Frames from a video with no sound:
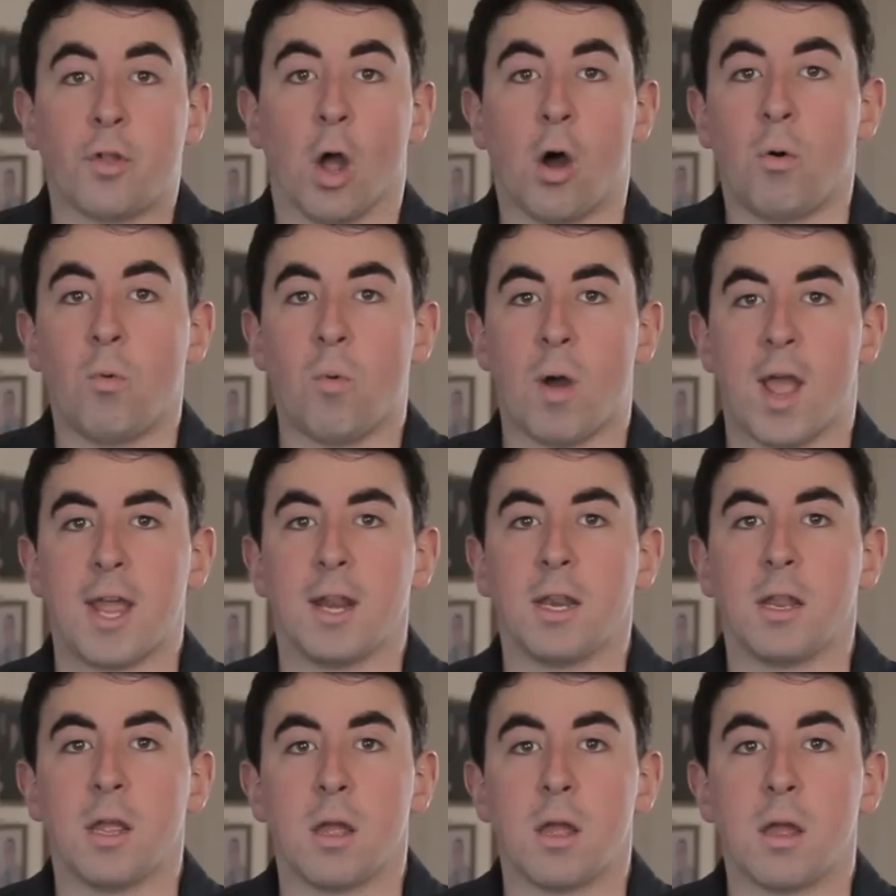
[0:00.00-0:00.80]
Don't
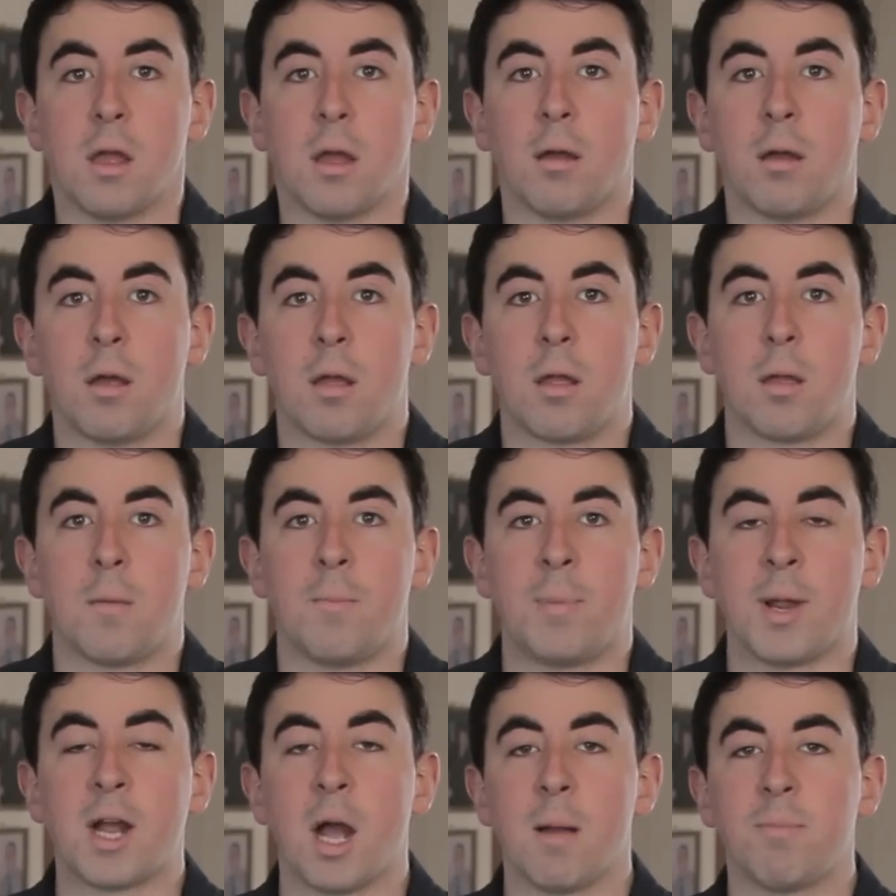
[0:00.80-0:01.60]
wait.
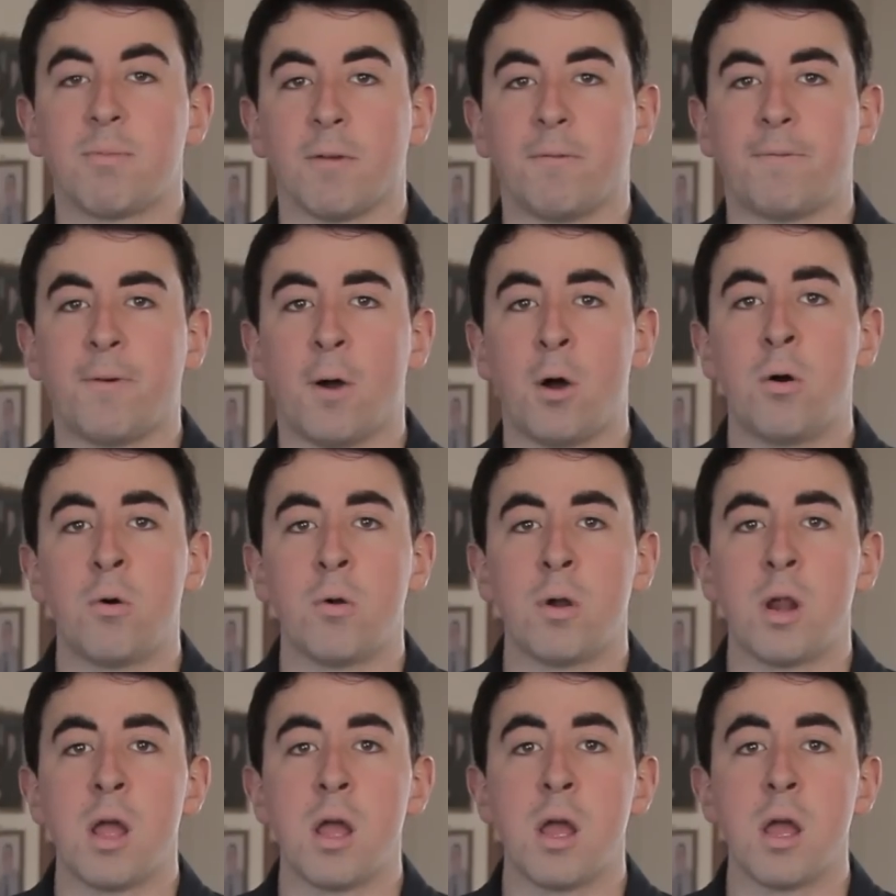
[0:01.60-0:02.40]
Pick up the
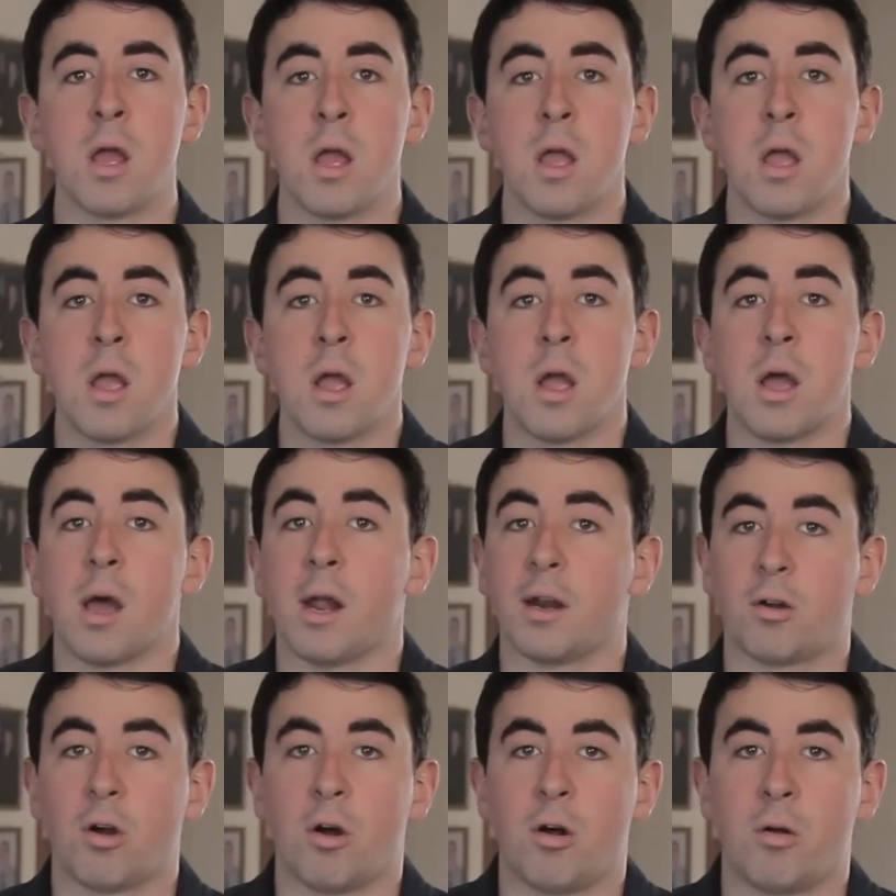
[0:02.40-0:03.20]
phone
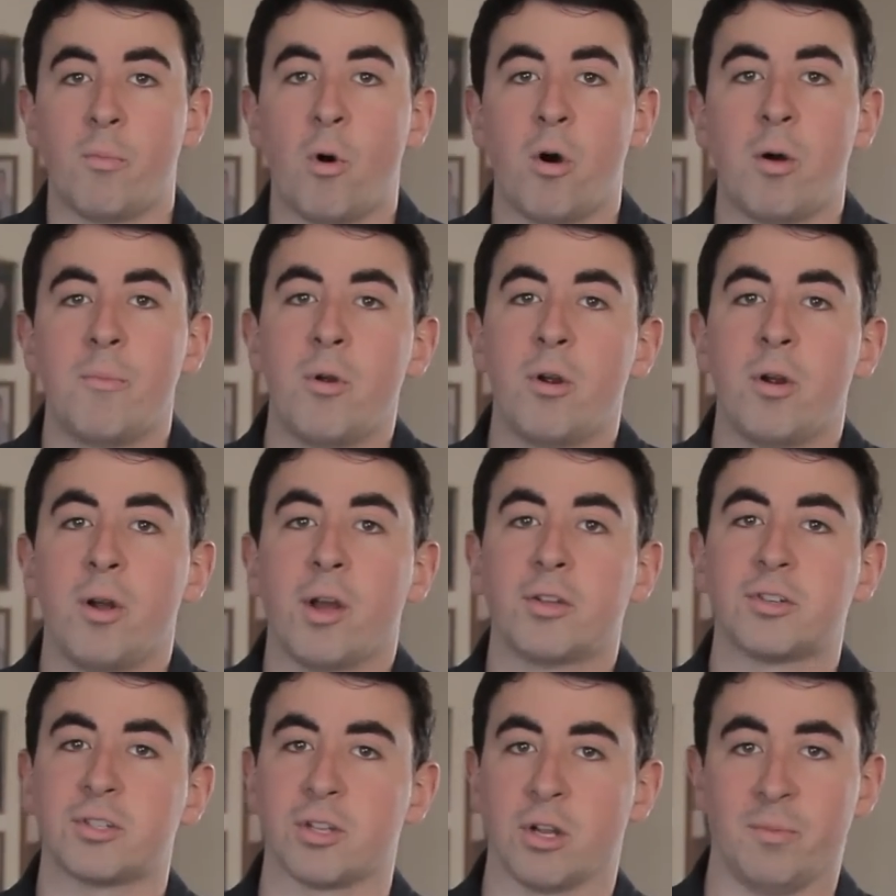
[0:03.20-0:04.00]
and call Mortmer
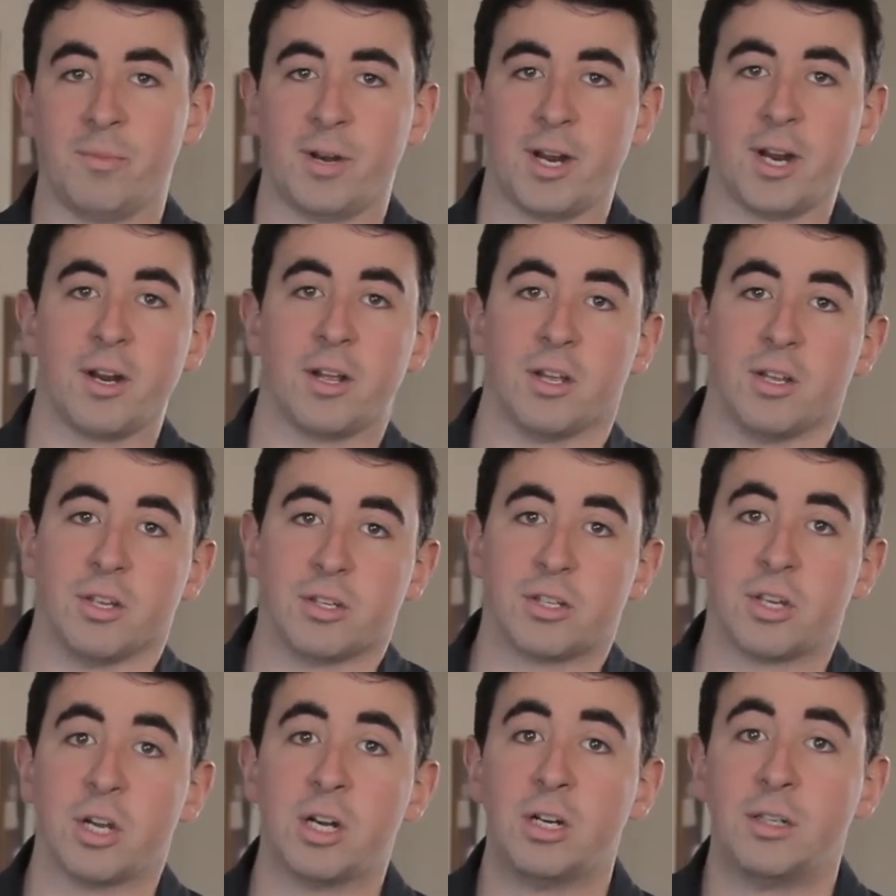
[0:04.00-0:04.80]

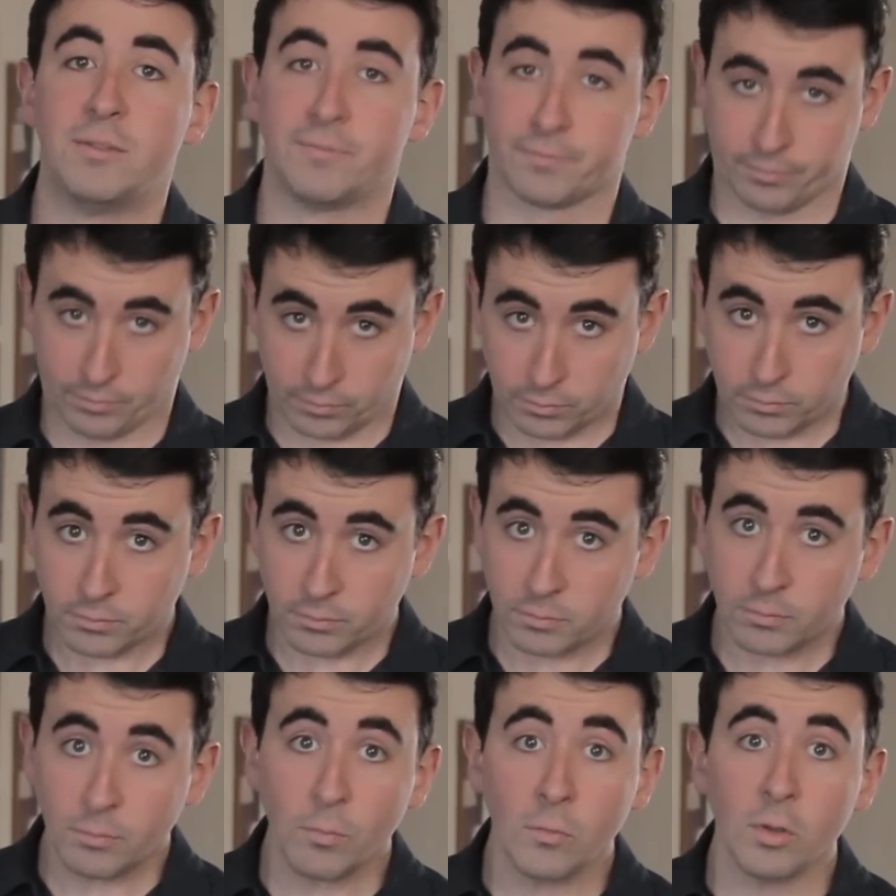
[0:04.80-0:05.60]
exterminators
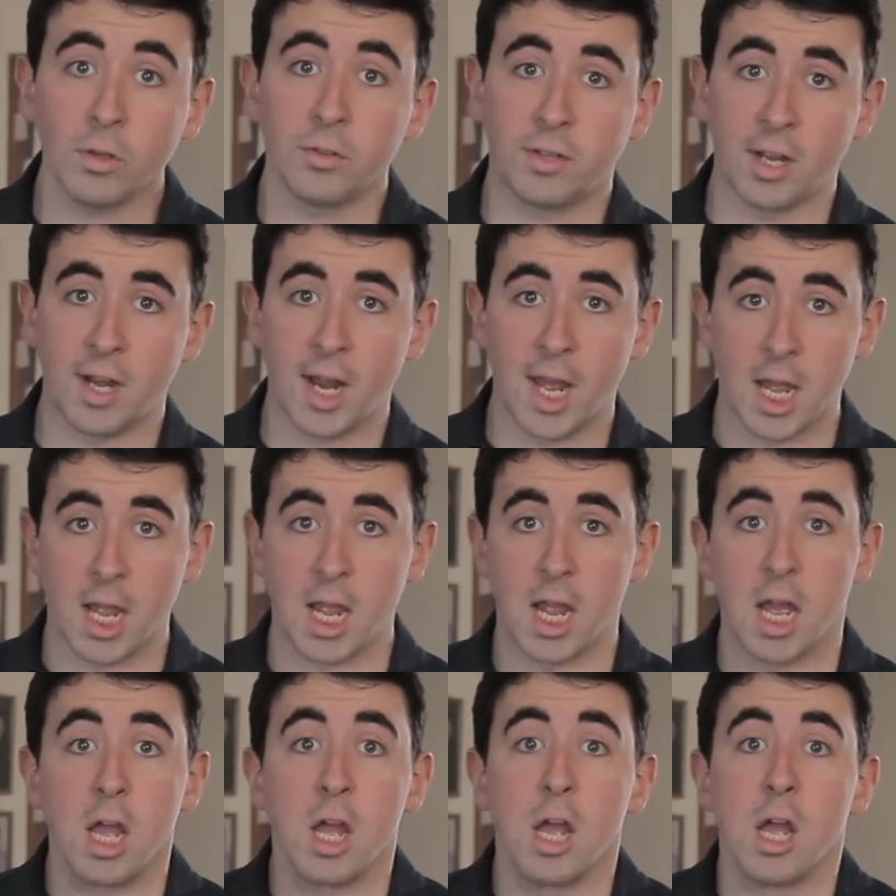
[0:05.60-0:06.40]
today
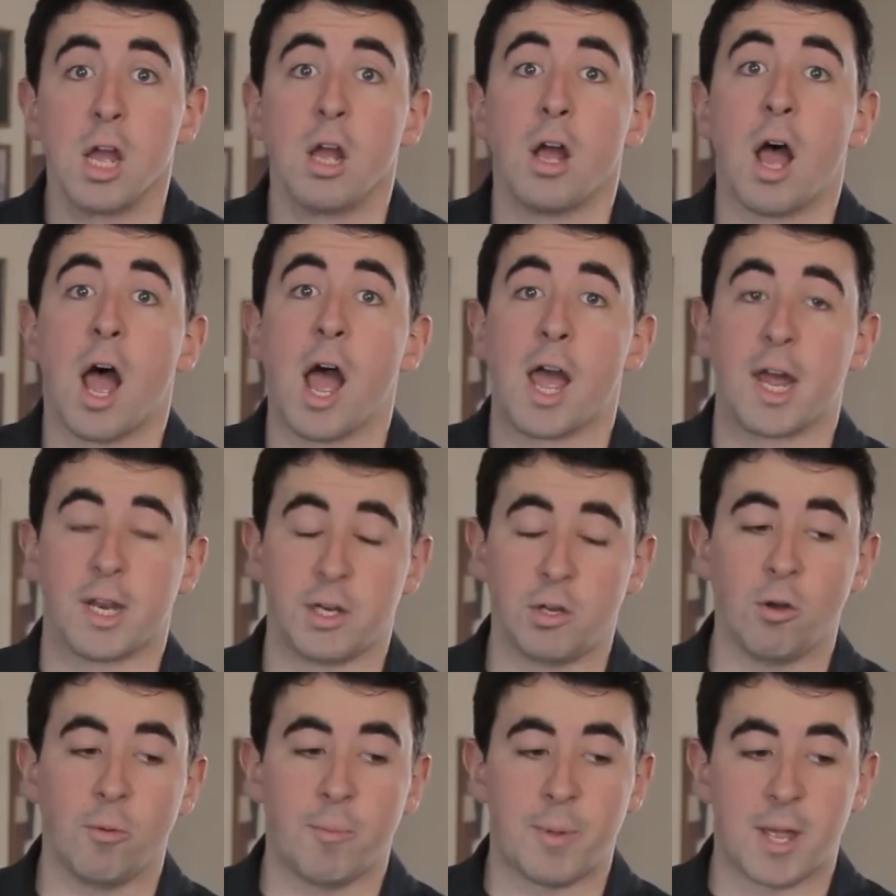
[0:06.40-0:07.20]
and
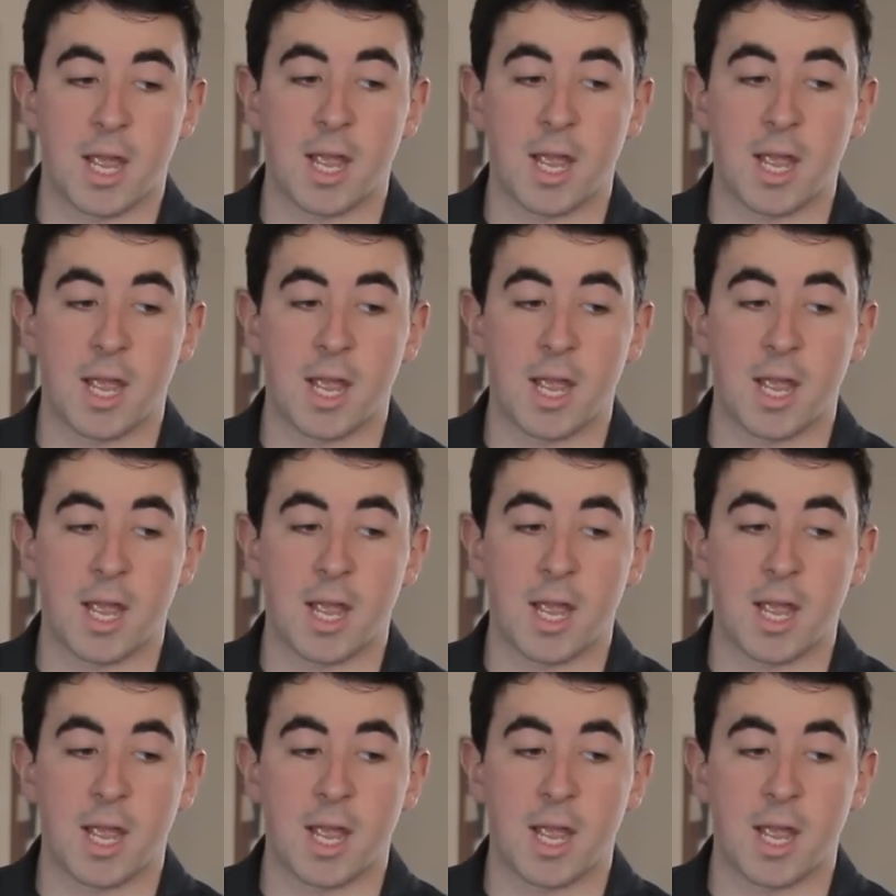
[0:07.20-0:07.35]
you'll be